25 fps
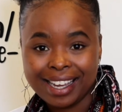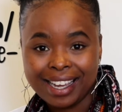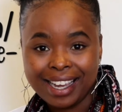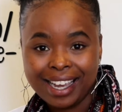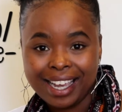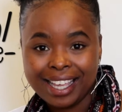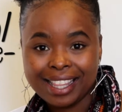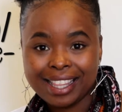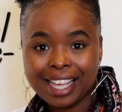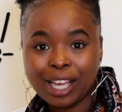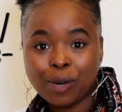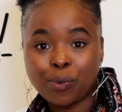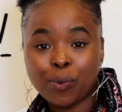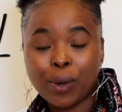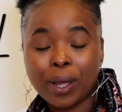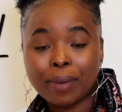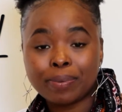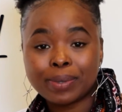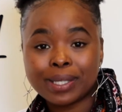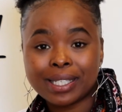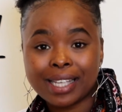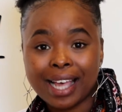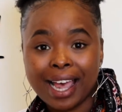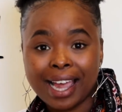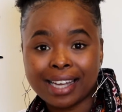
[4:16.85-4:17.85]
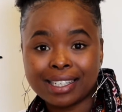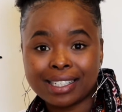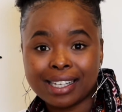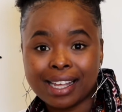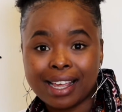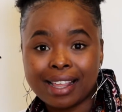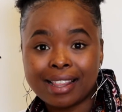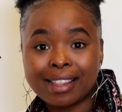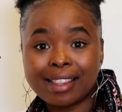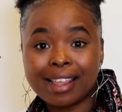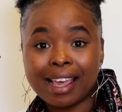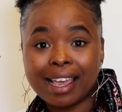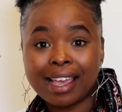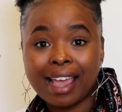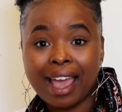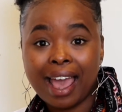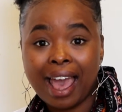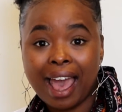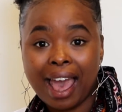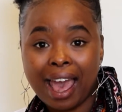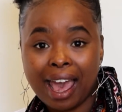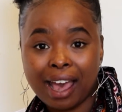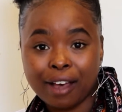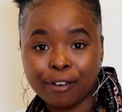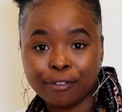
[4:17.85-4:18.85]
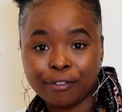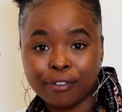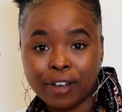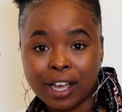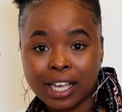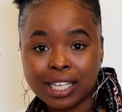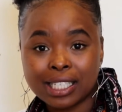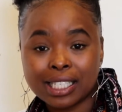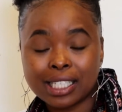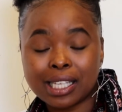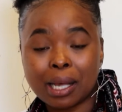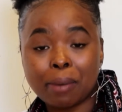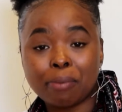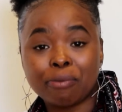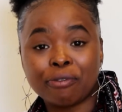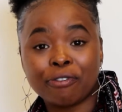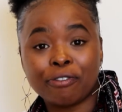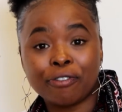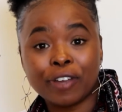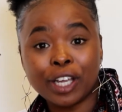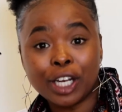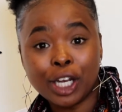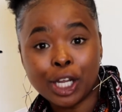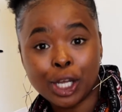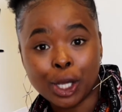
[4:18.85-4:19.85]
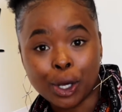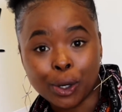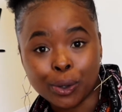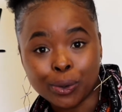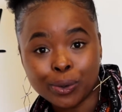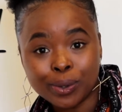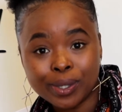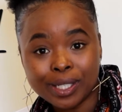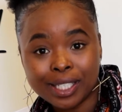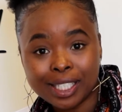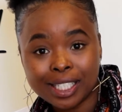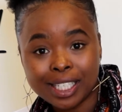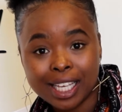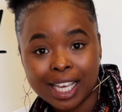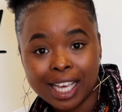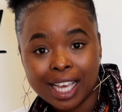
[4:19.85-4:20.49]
In that website, they have some videos